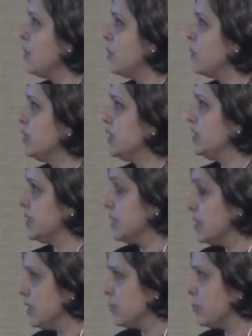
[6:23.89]

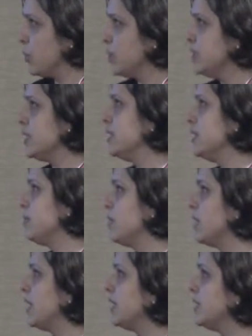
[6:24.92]
proteins in this
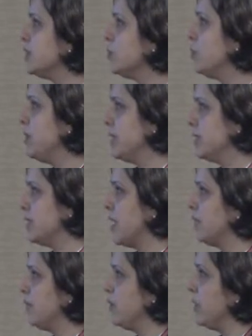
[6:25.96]
model, and this would be a
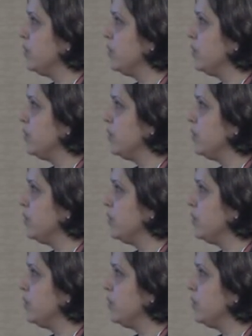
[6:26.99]
side view.